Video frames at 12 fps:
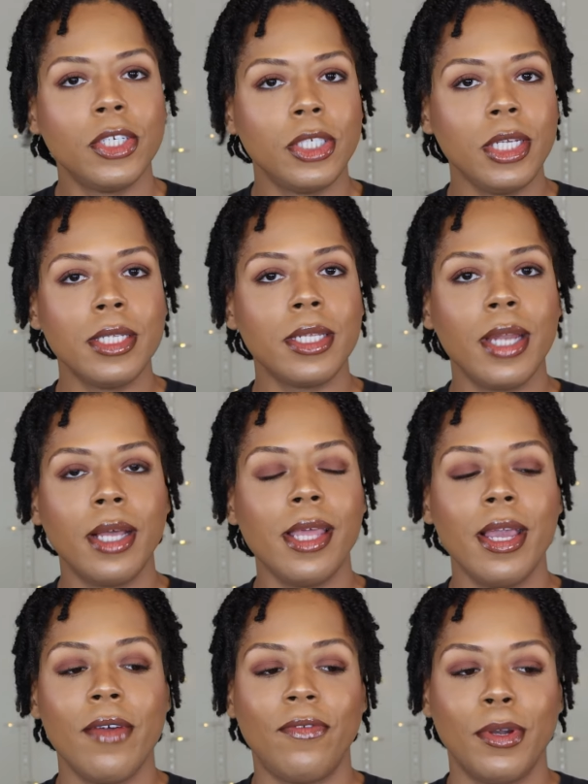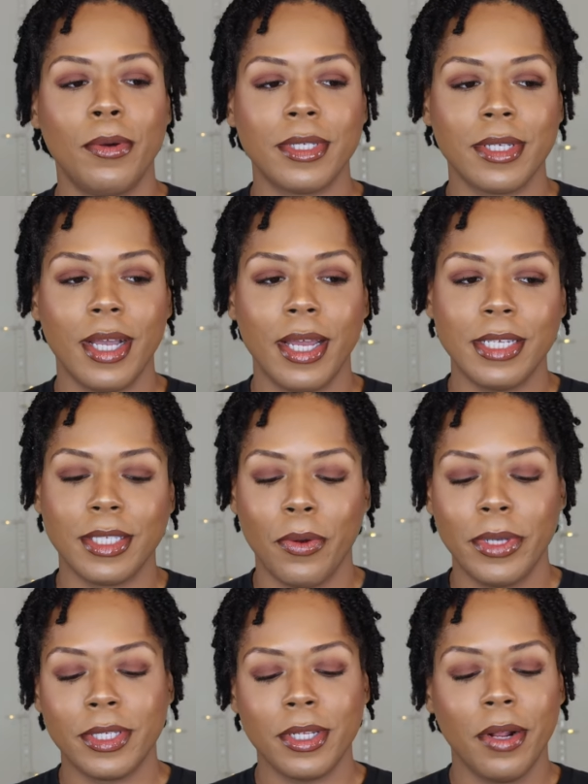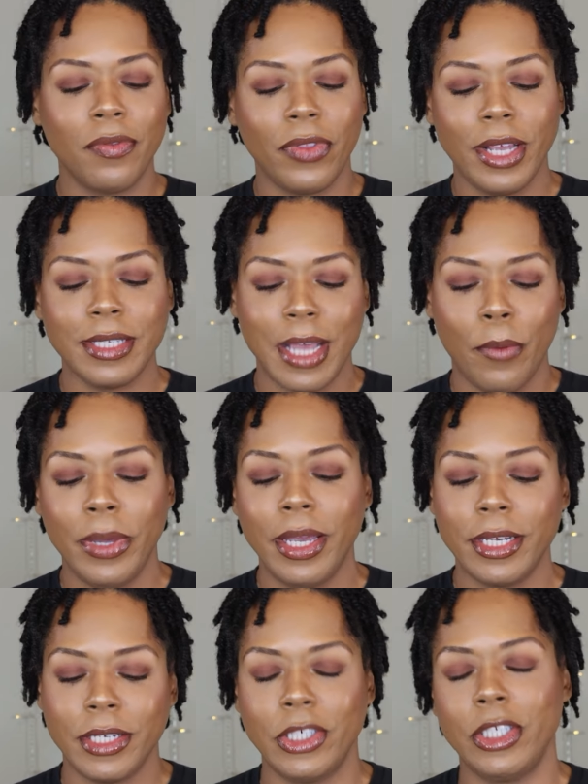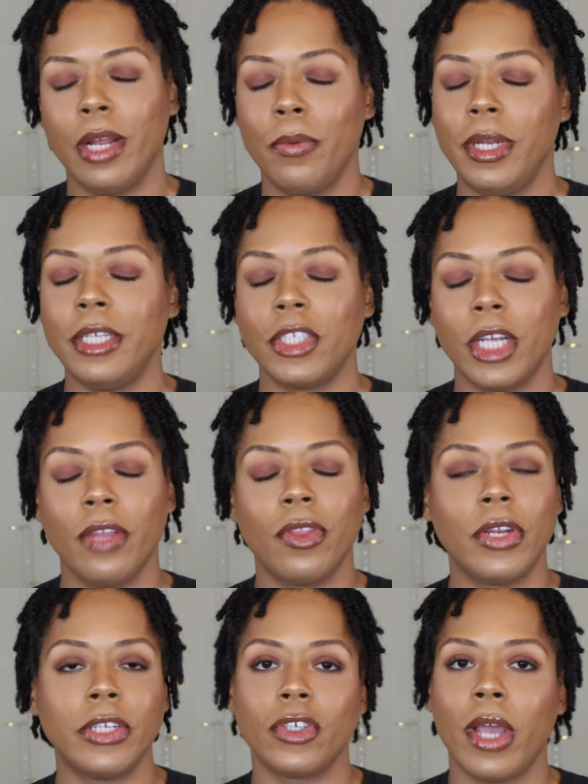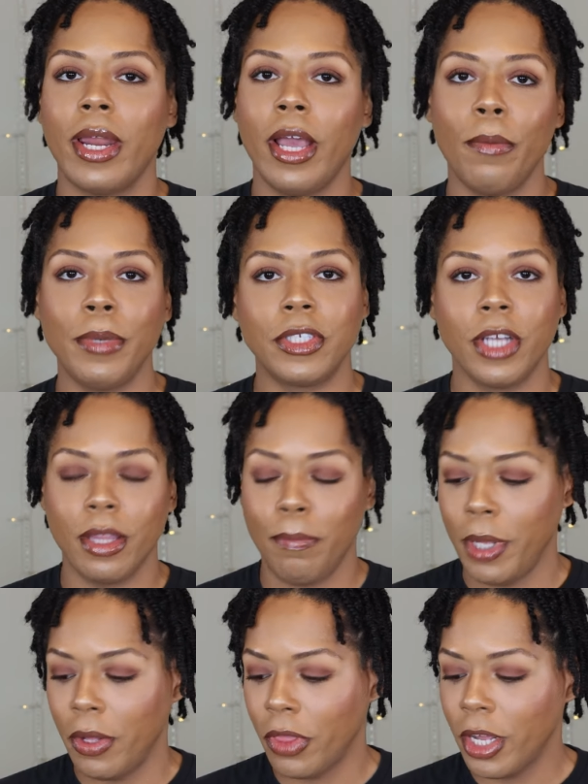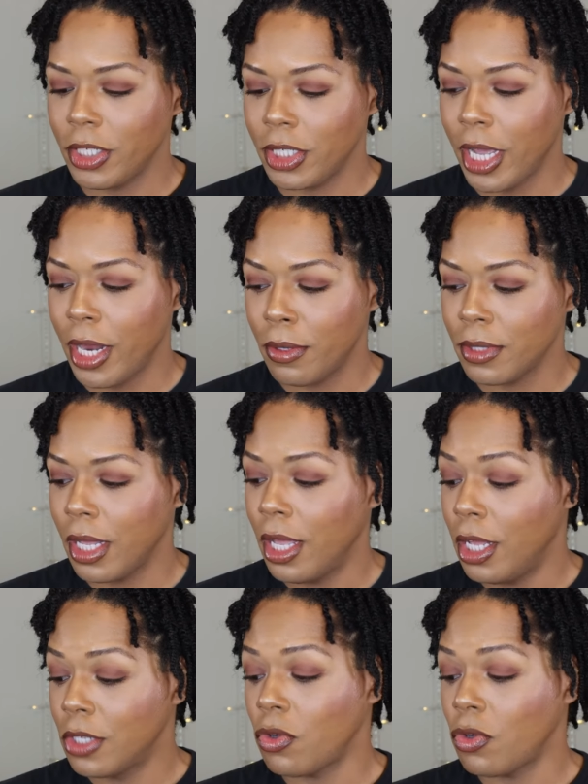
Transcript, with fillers: She's another influencer, honey. So it's certain things that we get to share with each other to try to help each other build their channels.